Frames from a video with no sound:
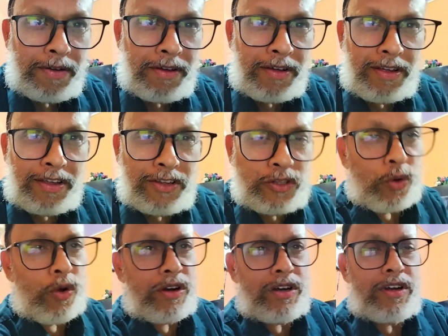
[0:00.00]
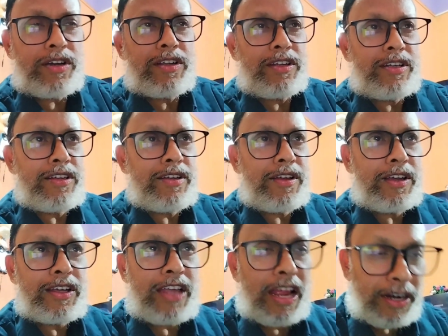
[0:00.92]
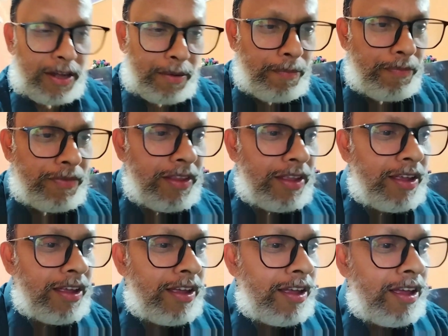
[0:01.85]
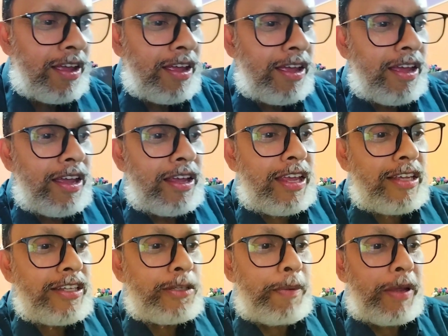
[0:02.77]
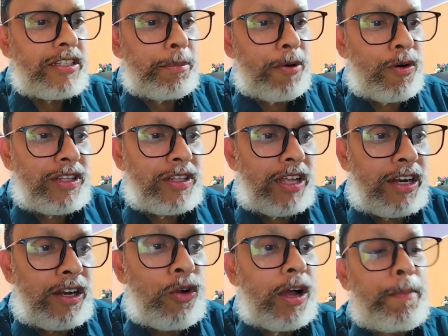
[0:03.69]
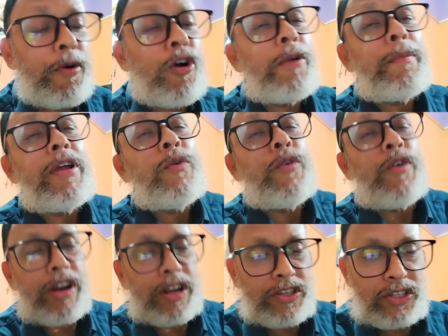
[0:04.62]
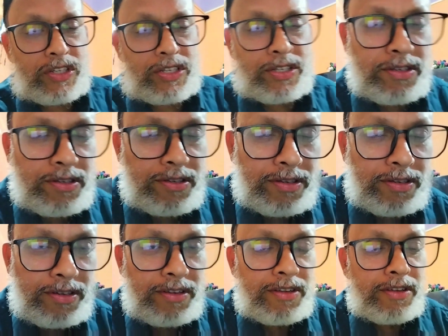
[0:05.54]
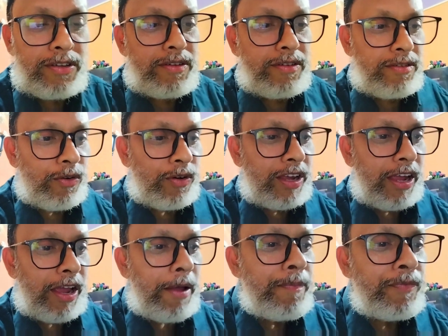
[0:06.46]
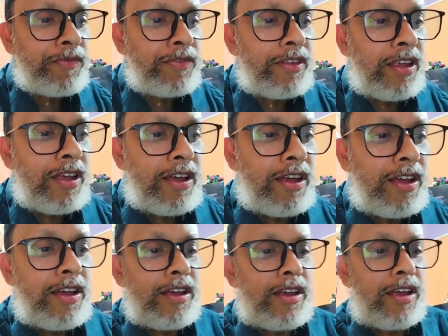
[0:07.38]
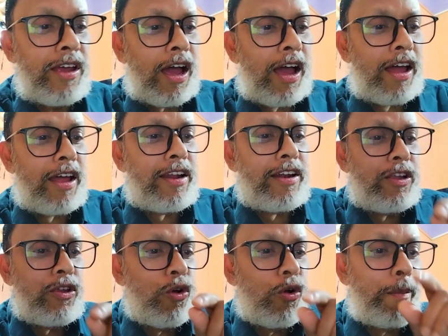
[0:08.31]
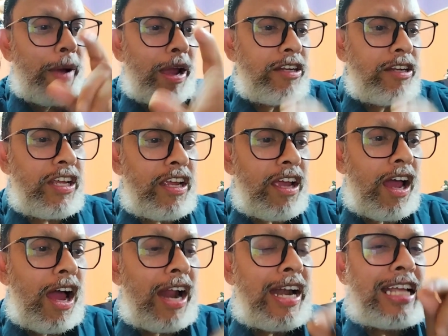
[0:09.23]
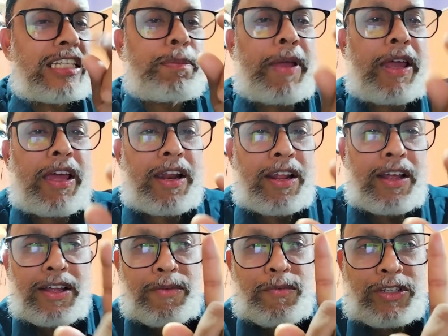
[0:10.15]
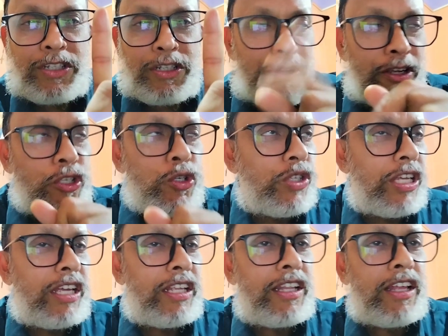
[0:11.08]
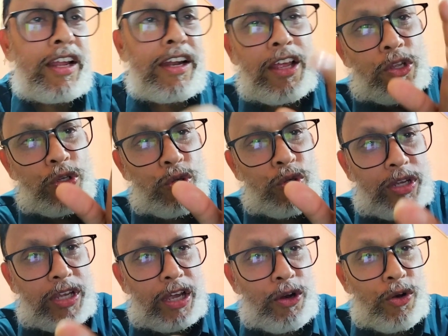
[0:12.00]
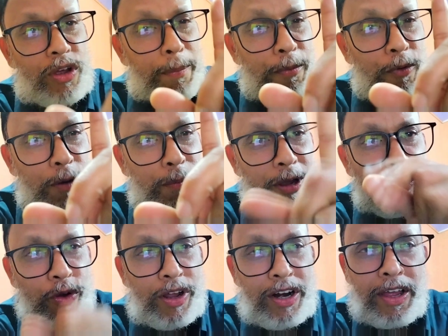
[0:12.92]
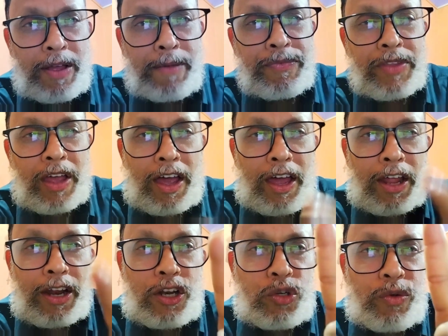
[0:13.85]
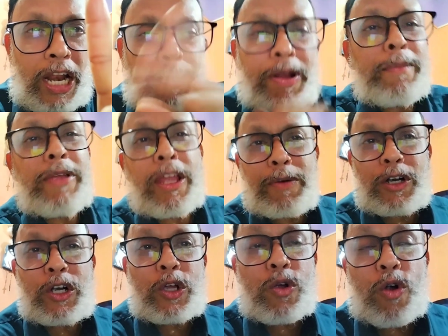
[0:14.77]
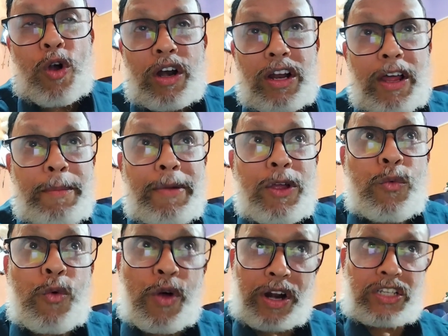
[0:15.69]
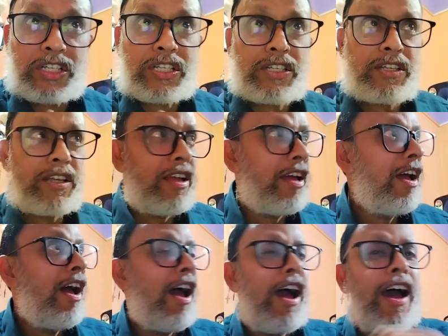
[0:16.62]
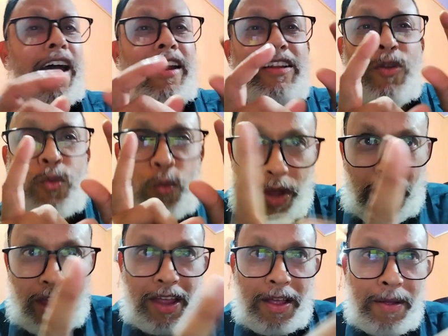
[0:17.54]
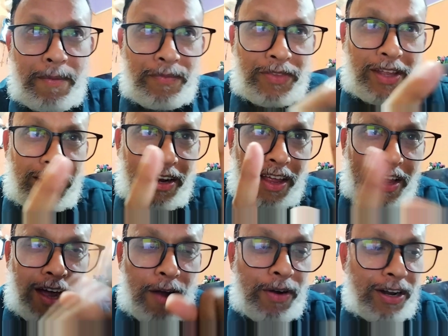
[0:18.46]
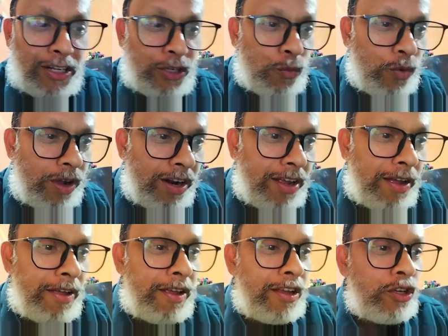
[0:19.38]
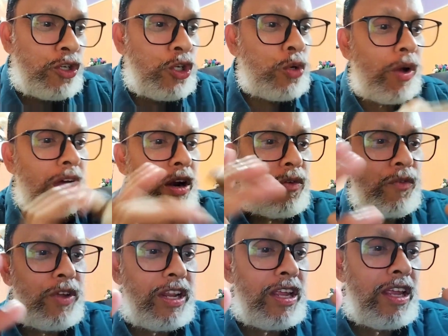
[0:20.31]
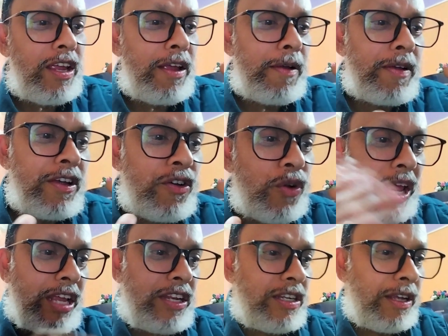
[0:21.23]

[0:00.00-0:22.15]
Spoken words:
his own kingdom. He speaks about that. Look upon my works. Okay. And you mighty and despair, which means to say that you can look upon my work and you will never be able to conquer my works and the way that I have done the work. You are very great,